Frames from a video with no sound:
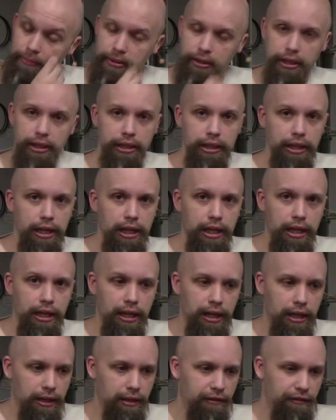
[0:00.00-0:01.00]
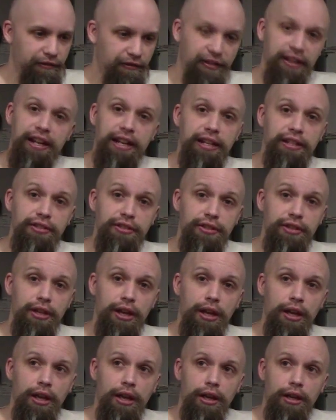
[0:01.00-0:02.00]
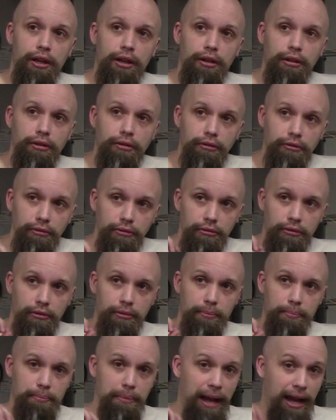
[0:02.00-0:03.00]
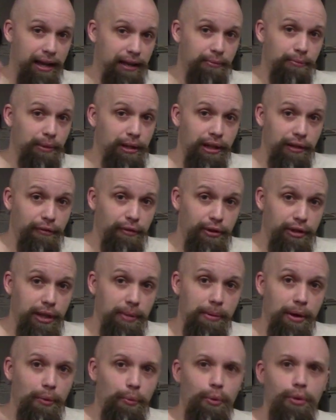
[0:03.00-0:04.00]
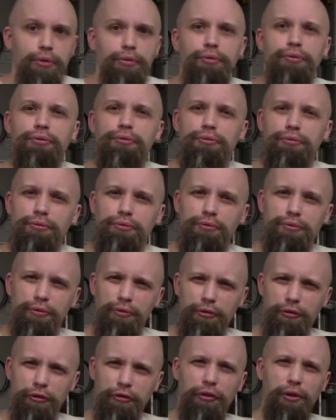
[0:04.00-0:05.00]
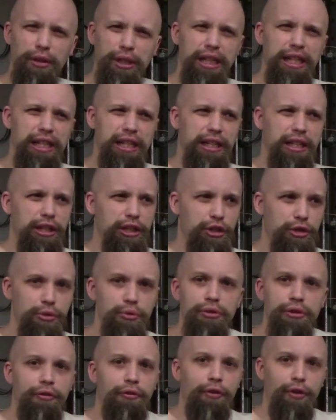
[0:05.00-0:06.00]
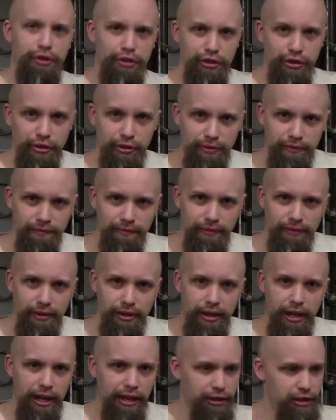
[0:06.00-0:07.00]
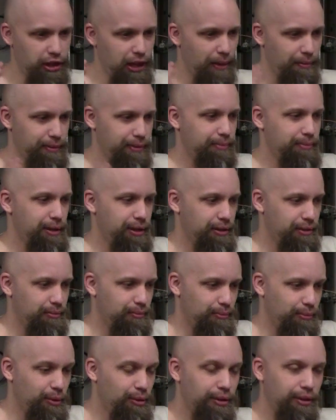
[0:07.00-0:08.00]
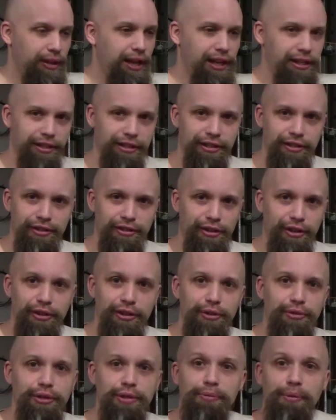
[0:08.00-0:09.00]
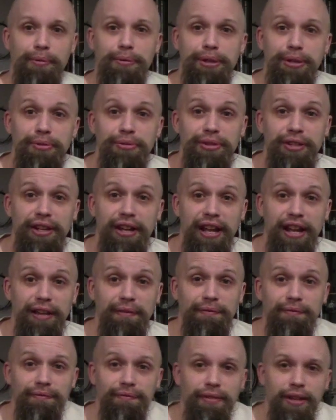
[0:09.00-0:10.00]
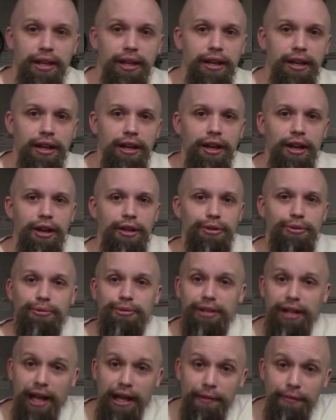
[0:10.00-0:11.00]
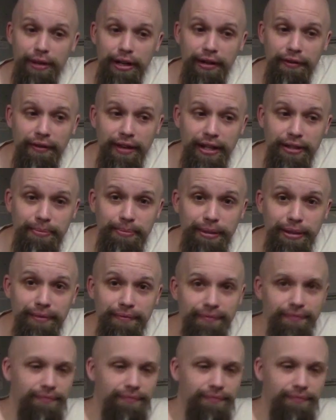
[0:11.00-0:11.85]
of the fittings back when they first came out weren't fully universal. And Shopsmith, more or less, started using what we use today. So it's kind of an advancement.